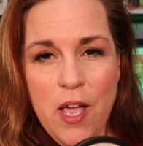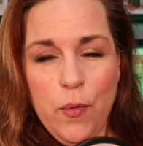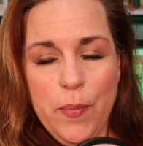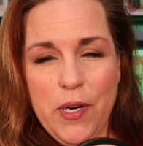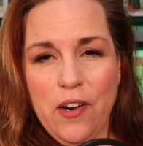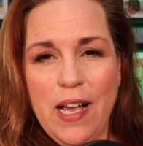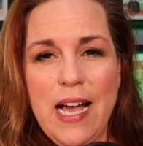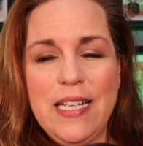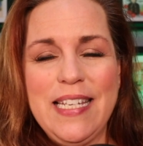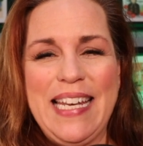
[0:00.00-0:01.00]
We put out
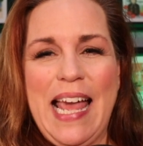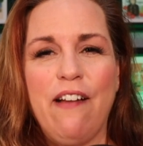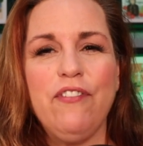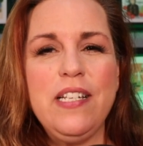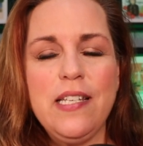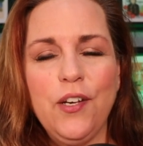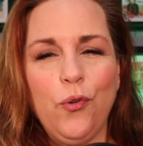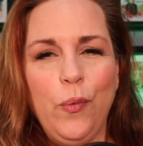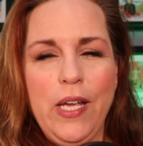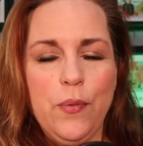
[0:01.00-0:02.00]
content every
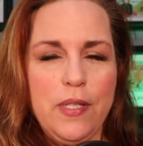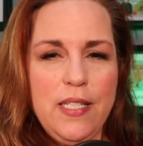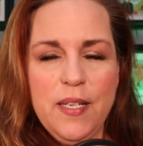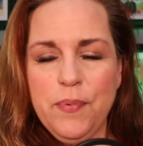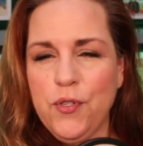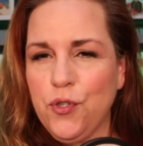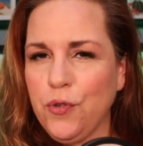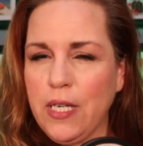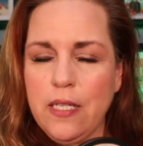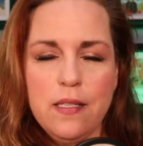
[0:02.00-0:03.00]
single week with tips,
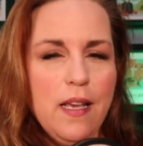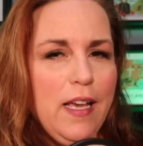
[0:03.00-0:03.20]
tricks,